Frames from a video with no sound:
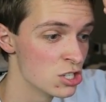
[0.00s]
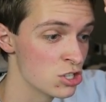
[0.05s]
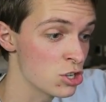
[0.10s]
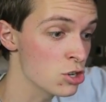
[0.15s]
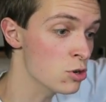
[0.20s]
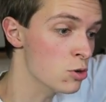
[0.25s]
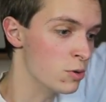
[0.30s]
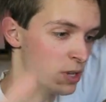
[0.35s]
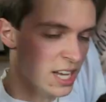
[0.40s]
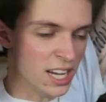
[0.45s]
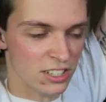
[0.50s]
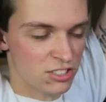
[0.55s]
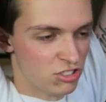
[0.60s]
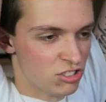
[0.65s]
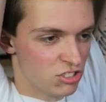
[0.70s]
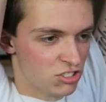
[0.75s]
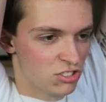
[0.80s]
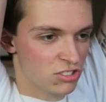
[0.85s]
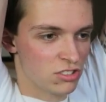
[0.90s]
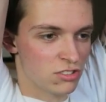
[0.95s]
2,
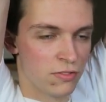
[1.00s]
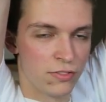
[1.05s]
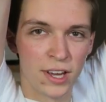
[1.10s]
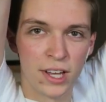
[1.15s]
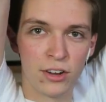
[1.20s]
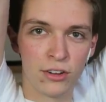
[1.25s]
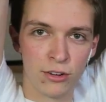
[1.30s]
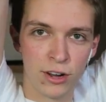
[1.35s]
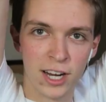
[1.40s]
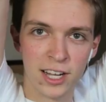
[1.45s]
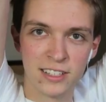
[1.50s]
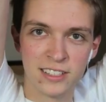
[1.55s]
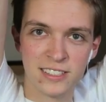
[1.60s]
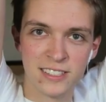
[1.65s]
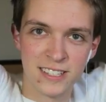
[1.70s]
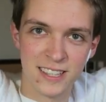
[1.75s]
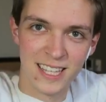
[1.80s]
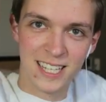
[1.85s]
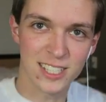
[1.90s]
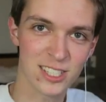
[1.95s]
yes! Final
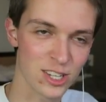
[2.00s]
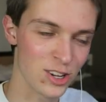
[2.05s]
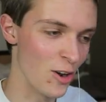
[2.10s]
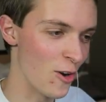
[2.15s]
credits. Let's